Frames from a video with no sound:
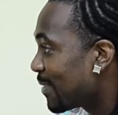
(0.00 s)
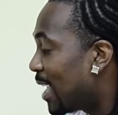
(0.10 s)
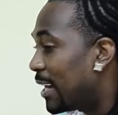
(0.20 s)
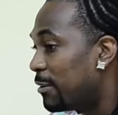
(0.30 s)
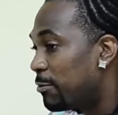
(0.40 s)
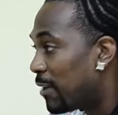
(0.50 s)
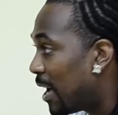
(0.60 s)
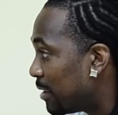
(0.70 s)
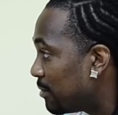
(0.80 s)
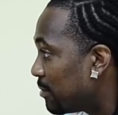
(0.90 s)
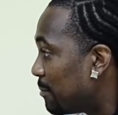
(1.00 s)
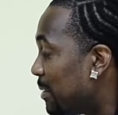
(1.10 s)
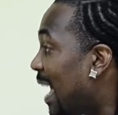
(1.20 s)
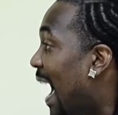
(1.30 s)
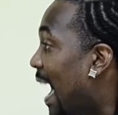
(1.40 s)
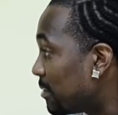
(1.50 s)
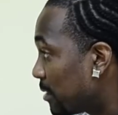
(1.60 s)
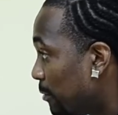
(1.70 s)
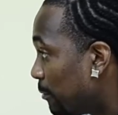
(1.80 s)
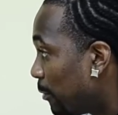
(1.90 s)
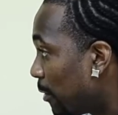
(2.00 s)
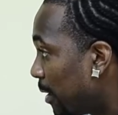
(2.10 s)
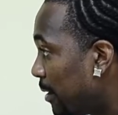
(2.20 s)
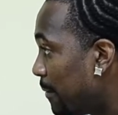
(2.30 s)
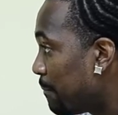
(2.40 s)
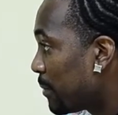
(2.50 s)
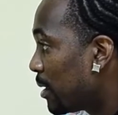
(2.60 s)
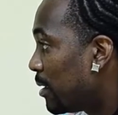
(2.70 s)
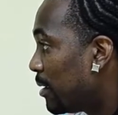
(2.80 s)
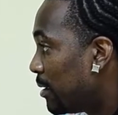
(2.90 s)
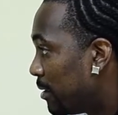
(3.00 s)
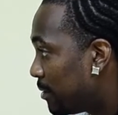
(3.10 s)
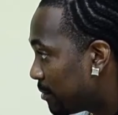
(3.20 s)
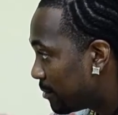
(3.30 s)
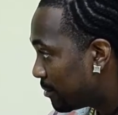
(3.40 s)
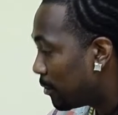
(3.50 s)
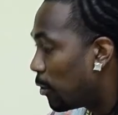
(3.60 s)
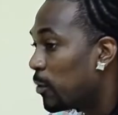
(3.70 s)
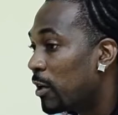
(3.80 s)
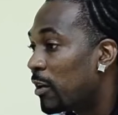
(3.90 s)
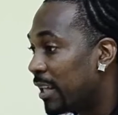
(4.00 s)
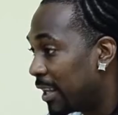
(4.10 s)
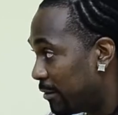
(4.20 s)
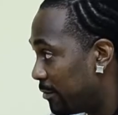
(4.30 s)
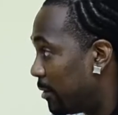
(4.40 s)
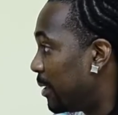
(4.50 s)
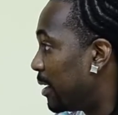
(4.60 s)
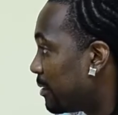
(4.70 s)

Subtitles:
and the fans been asking for it, so we're going to give them it.